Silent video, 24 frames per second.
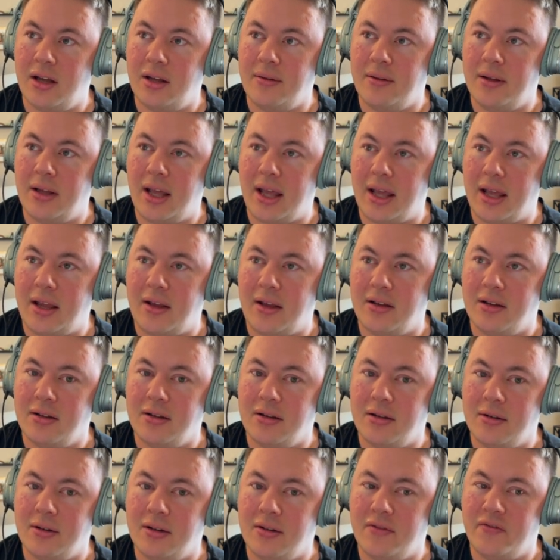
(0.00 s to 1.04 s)
a
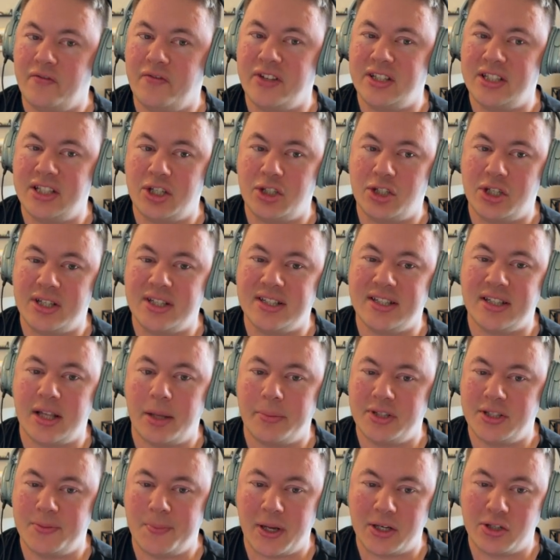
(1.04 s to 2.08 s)
physician
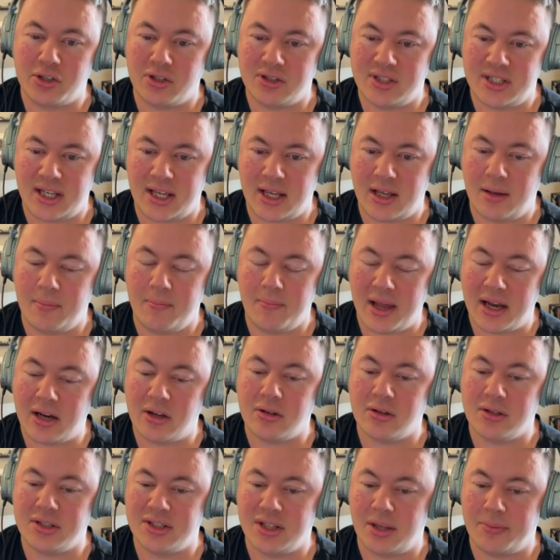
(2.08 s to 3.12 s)
subspecialty, a
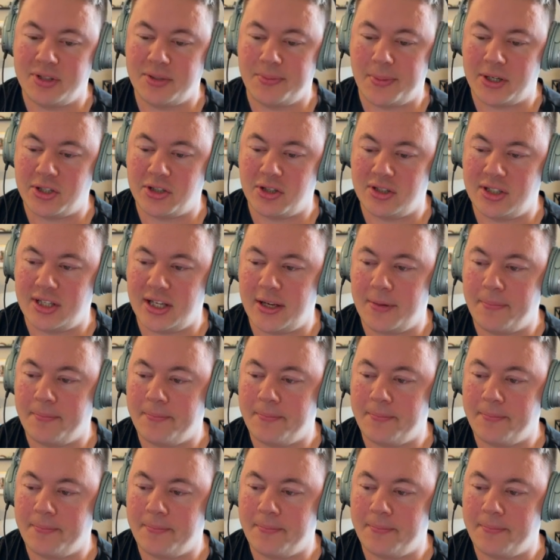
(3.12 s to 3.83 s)
medical subspecialty,